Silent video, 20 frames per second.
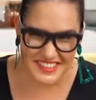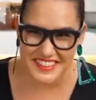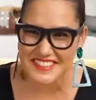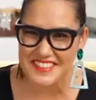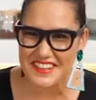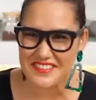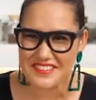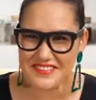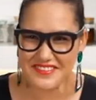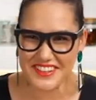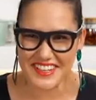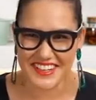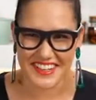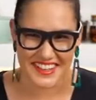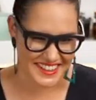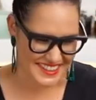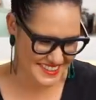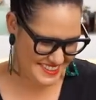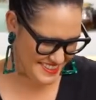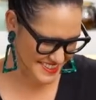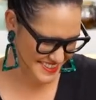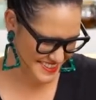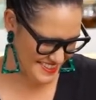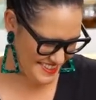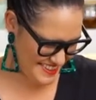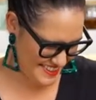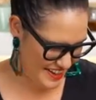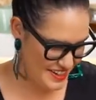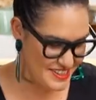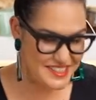got seven minutes.
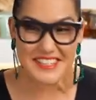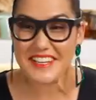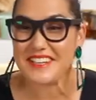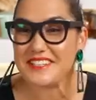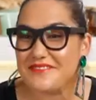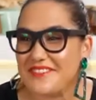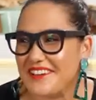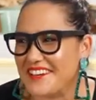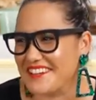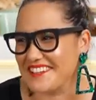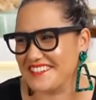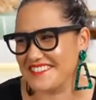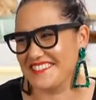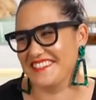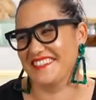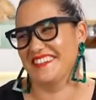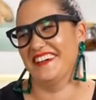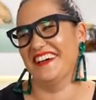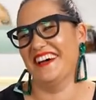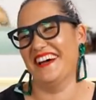Oh, six minutes.